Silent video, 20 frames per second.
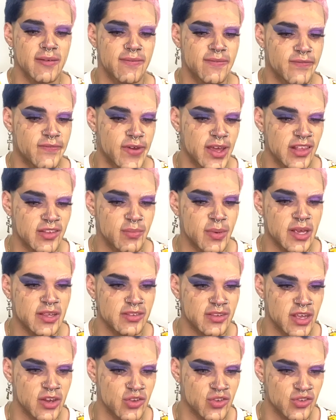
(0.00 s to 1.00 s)
fits my
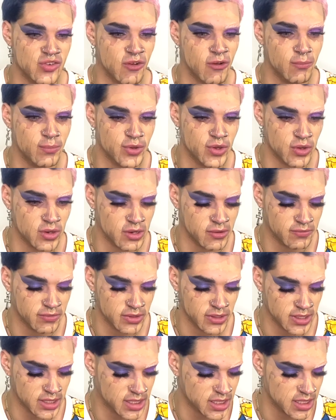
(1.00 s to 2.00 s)
skin so
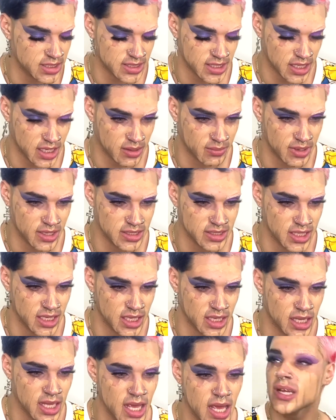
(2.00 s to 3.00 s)
beautifully. It's like
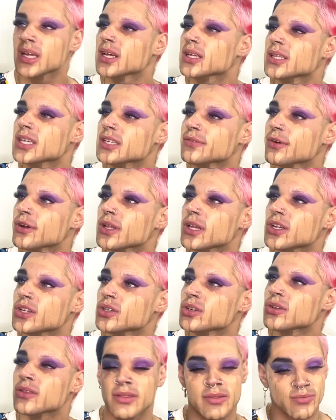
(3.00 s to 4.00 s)
amazing. This
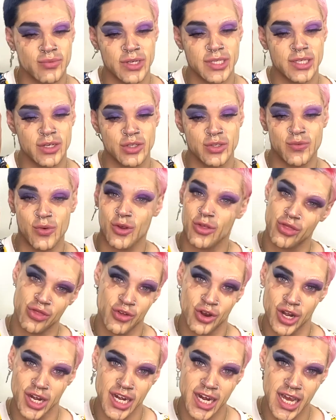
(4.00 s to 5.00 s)
foundation retails for
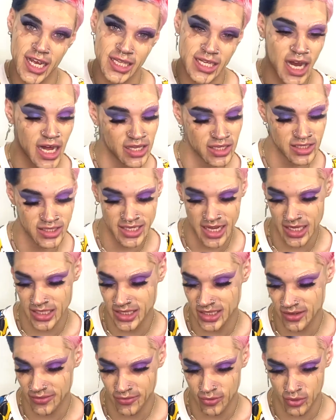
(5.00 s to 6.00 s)
$39 at
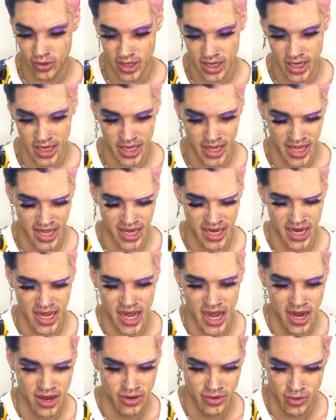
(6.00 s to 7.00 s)
Sephora and
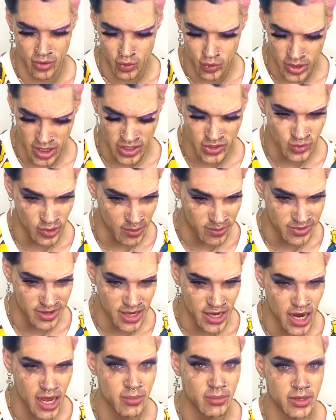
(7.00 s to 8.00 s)
at Huda's website,
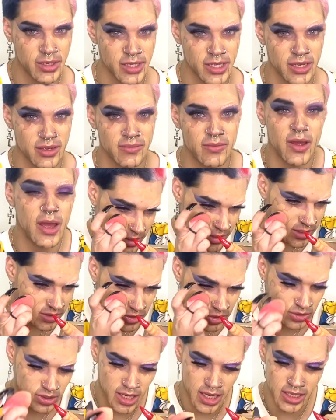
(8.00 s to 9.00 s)
I believe. Did
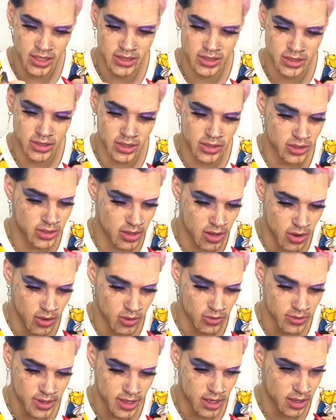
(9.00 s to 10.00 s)
you guys
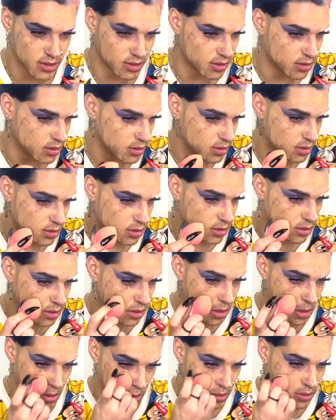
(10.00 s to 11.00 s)
know that
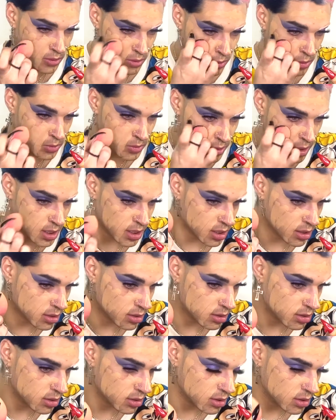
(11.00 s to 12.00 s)
Huda
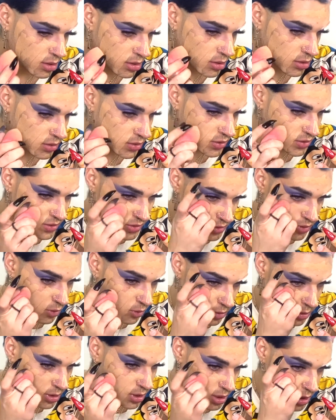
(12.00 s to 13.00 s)

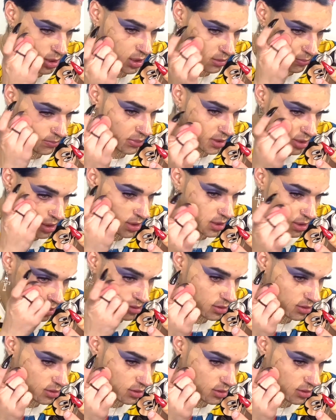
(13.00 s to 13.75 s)
sold her company?